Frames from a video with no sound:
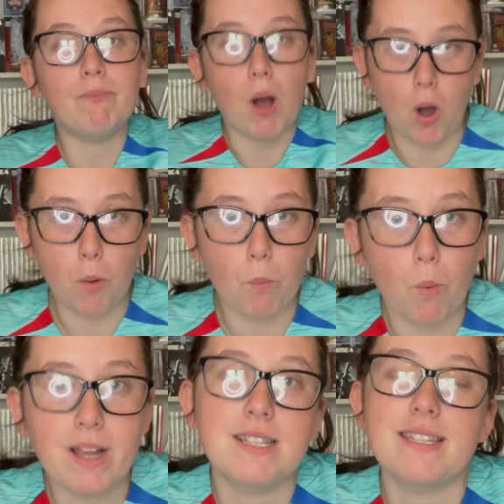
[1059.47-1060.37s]
on
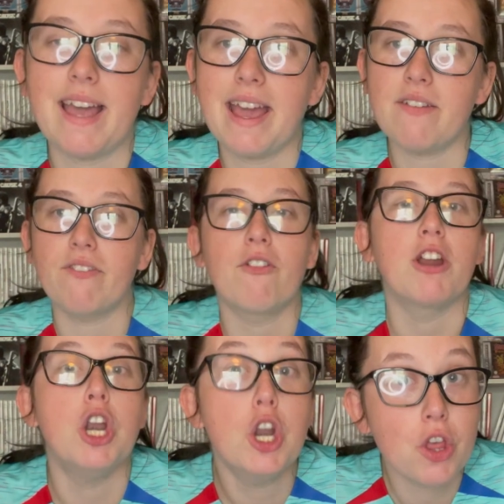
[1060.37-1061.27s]
Wednesday for
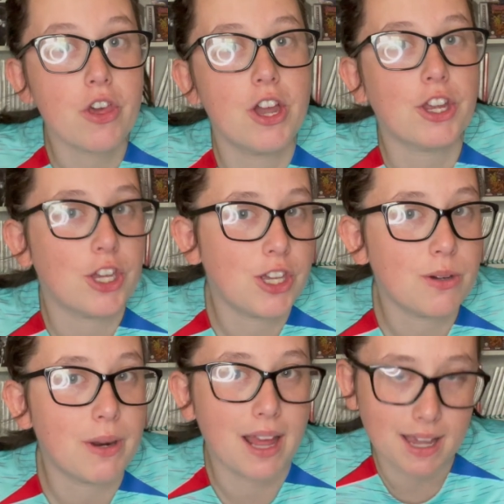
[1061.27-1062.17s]
another
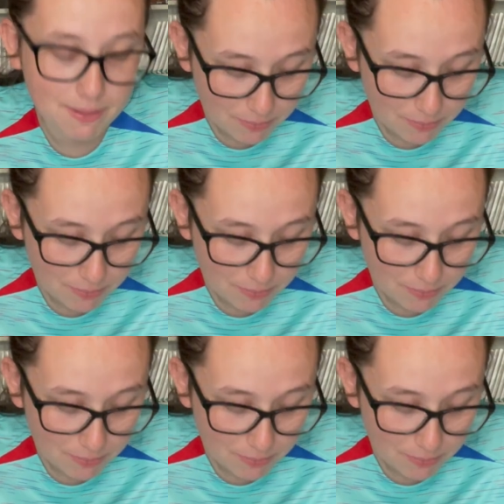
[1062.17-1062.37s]
Q&A.